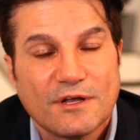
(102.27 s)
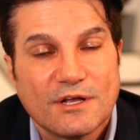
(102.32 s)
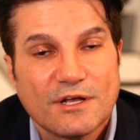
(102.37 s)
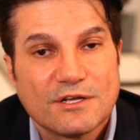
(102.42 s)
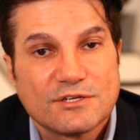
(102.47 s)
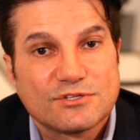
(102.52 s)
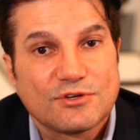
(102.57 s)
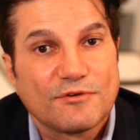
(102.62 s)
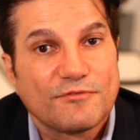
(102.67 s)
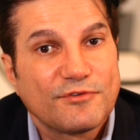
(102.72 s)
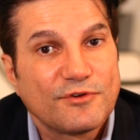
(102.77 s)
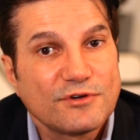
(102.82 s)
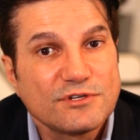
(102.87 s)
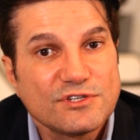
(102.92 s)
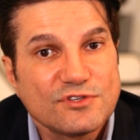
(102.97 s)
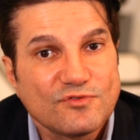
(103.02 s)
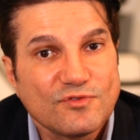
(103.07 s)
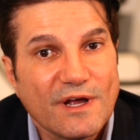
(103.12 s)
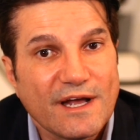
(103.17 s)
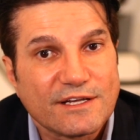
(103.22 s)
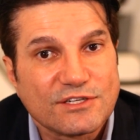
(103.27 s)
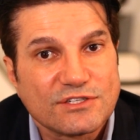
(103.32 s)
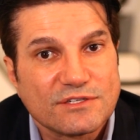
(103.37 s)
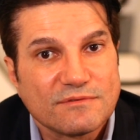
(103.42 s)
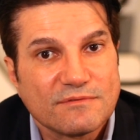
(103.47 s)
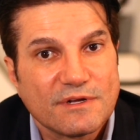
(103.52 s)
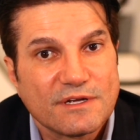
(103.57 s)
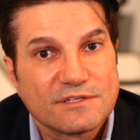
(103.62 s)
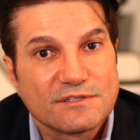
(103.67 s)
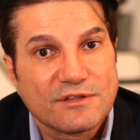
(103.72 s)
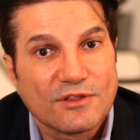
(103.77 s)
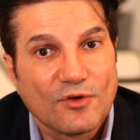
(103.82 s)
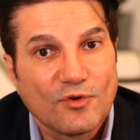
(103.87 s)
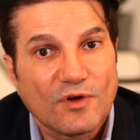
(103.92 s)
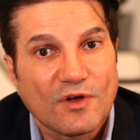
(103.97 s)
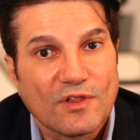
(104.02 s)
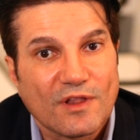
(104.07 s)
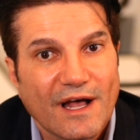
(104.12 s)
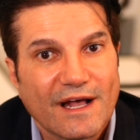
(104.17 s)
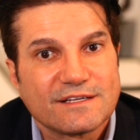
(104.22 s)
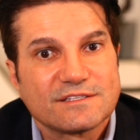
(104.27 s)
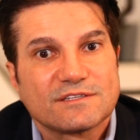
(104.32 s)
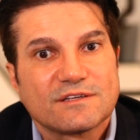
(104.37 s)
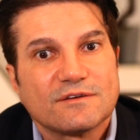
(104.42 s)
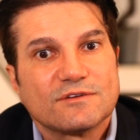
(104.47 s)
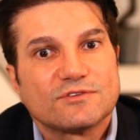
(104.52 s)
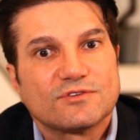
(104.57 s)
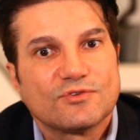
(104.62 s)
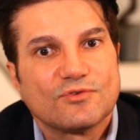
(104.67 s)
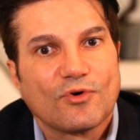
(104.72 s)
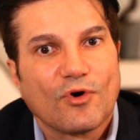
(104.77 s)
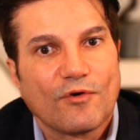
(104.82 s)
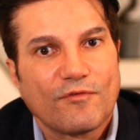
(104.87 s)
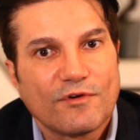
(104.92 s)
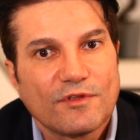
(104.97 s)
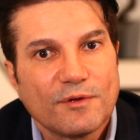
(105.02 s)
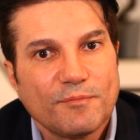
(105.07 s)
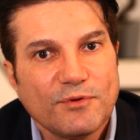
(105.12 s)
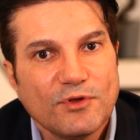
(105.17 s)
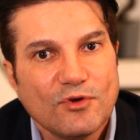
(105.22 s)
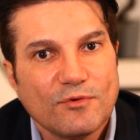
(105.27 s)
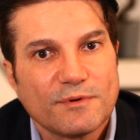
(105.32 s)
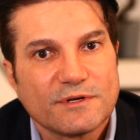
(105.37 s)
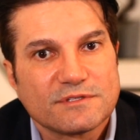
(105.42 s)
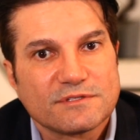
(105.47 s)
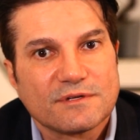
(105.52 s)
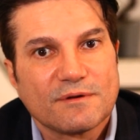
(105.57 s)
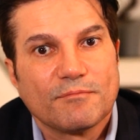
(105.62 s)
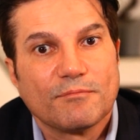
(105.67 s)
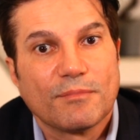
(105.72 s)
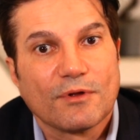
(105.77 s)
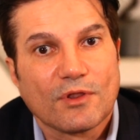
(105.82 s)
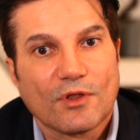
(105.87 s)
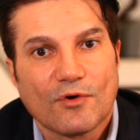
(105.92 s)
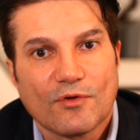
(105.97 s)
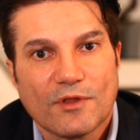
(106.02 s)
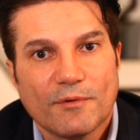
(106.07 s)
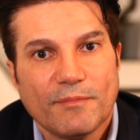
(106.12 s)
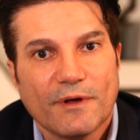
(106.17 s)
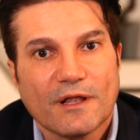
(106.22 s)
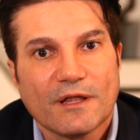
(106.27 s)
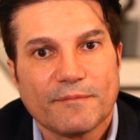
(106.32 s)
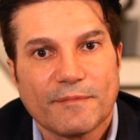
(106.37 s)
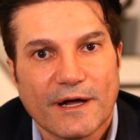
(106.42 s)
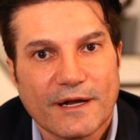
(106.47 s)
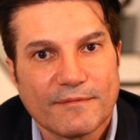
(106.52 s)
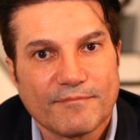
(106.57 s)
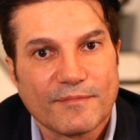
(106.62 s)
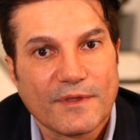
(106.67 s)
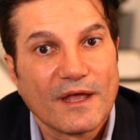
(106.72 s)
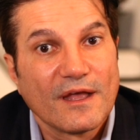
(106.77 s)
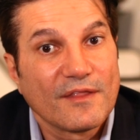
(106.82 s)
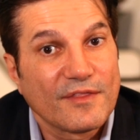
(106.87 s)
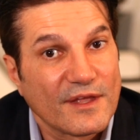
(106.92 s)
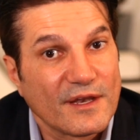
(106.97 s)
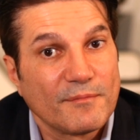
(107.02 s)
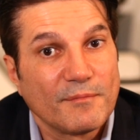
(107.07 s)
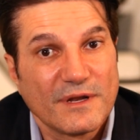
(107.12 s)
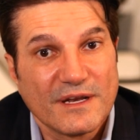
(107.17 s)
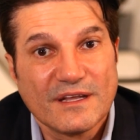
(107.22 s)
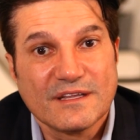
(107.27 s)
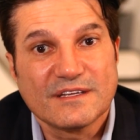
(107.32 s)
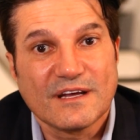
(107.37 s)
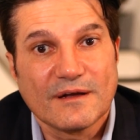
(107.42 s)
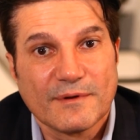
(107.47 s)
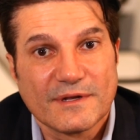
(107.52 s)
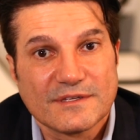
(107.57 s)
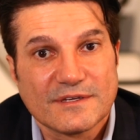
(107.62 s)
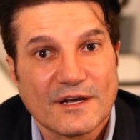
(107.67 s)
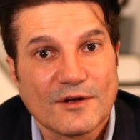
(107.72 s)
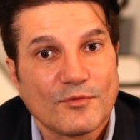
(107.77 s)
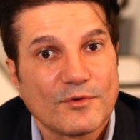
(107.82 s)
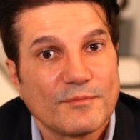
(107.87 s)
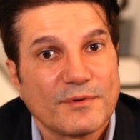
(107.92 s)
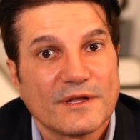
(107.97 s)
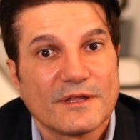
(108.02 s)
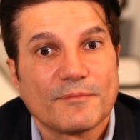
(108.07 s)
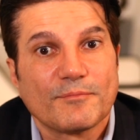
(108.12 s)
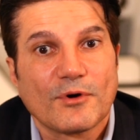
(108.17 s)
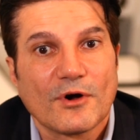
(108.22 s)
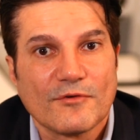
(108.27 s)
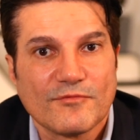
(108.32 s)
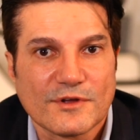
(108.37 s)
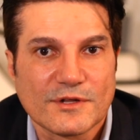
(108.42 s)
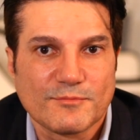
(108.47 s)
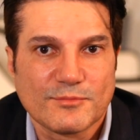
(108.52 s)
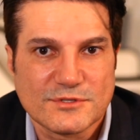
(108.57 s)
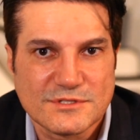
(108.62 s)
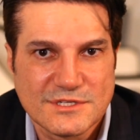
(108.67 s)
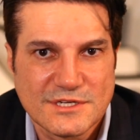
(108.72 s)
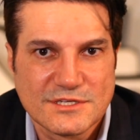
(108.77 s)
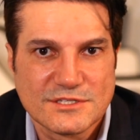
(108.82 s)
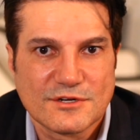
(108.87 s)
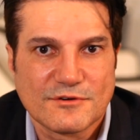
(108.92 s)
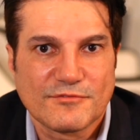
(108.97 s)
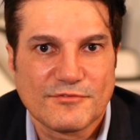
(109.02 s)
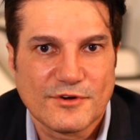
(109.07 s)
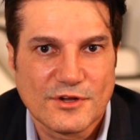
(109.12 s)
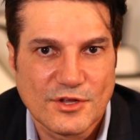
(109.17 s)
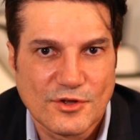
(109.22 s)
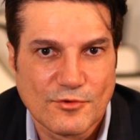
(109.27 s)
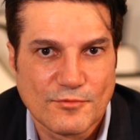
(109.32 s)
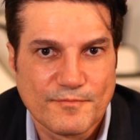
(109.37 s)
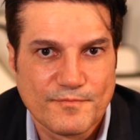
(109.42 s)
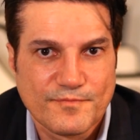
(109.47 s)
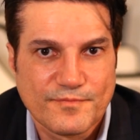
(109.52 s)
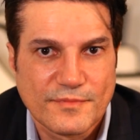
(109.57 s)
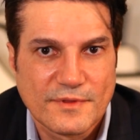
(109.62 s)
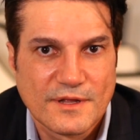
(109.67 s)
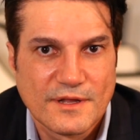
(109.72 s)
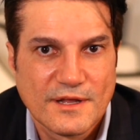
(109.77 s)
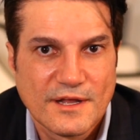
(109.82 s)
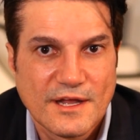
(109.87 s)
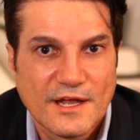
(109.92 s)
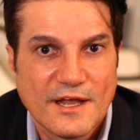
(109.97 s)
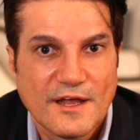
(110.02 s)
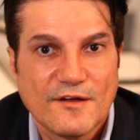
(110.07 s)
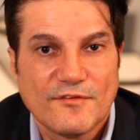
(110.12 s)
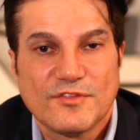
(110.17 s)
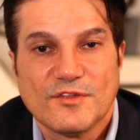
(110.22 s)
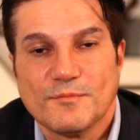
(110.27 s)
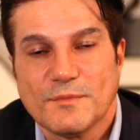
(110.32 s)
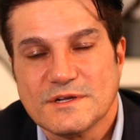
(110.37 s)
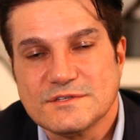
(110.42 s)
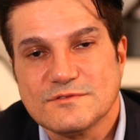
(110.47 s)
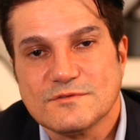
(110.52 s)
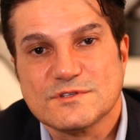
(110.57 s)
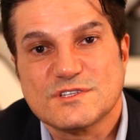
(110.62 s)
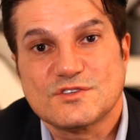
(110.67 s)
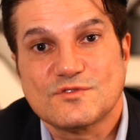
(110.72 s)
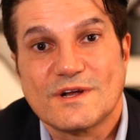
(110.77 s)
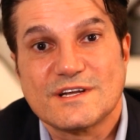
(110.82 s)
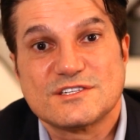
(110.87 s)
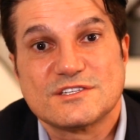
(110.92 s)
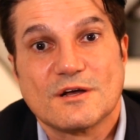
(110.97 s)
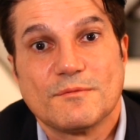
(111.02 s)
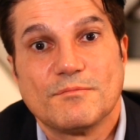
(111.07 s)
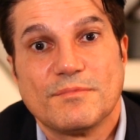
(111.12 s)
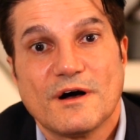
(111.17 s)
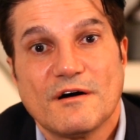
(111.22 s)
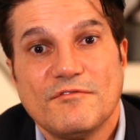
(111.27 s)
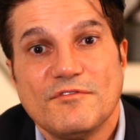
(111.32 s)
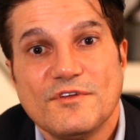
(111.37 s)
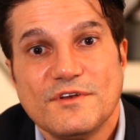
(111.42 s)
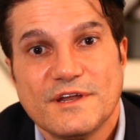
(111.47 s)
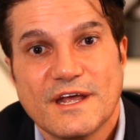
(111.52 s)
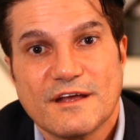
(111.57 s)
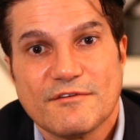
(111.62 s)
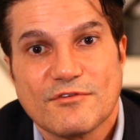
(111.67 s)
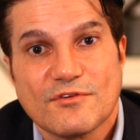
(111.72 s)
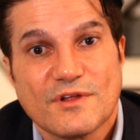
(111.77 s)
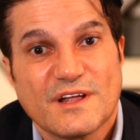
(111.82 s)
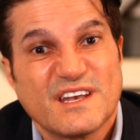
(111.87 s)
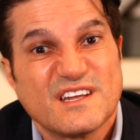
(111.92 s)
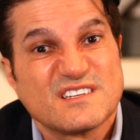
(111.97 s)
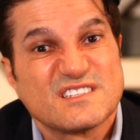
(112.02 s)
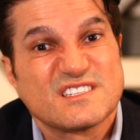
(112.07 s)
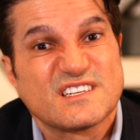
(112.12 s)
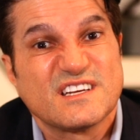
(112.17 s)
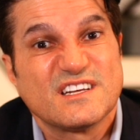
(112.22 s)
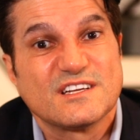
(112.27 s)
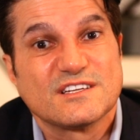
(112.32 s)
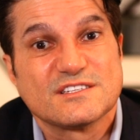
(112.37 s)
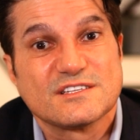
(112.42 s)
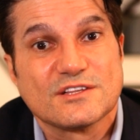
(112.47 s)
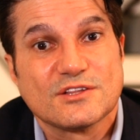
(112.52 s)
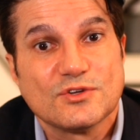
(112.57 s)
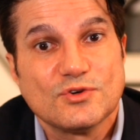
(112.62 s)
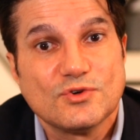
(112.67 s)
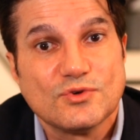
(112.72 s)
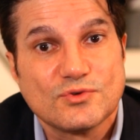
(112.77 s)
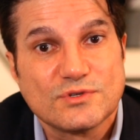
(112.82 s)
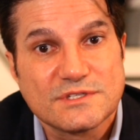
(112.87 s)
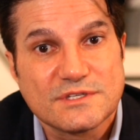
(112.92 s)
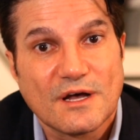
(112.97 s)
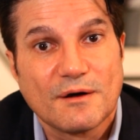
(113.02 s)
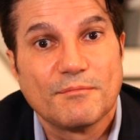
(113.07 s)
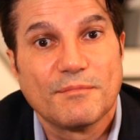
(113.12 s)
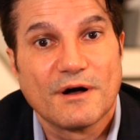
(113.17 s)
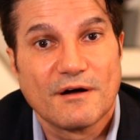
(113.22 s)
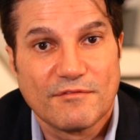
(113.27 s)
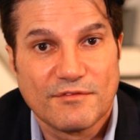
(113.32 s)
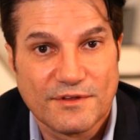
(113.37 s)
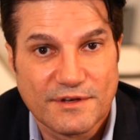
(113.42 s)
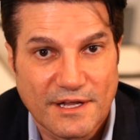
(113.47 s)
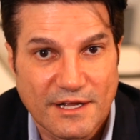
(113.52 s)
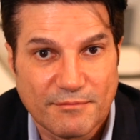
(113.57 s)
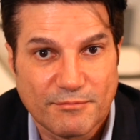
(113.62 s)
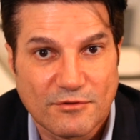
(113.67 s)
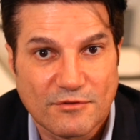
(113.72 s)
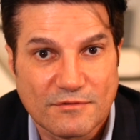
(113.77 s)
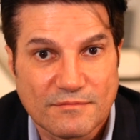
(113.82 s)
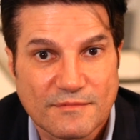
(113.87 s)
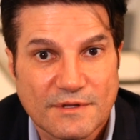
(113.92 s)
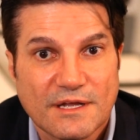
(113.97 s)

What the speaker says: So if your stretch is localized to over the pubis, below the belly button, then a mini tummy tuck would be the perfect procedure for you. If the muscle is stretched above the navel and the skin is loose above the navel,